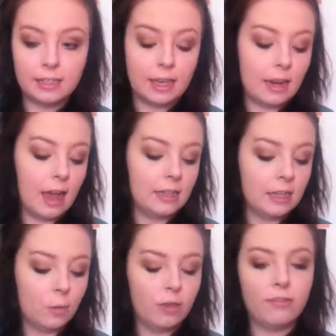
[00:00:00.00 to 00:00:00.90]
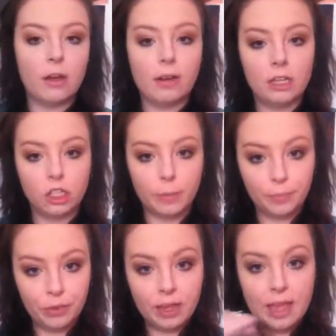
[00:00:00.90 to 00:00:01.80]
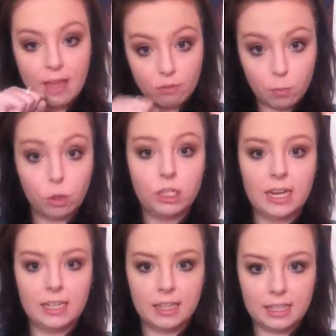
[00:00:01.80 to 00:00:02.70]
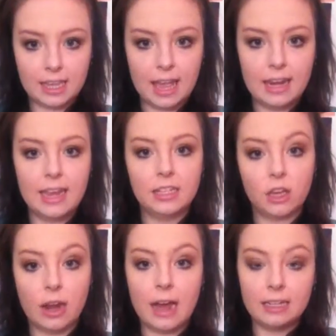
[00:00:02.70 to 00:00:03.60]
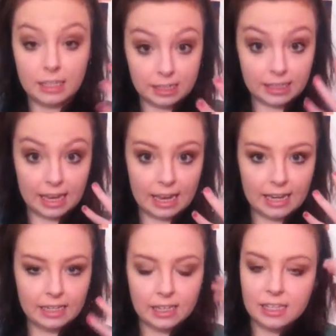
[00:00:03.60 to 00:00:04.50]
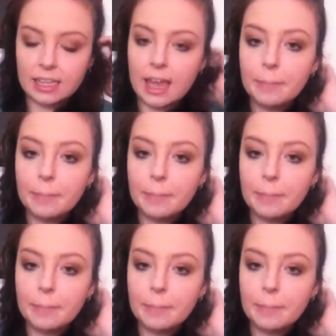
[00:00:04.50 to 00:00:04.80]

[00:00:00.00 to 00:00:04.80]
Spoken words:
Like I said with the foundation, if you push it into the skin, it's going to actually sink into the skin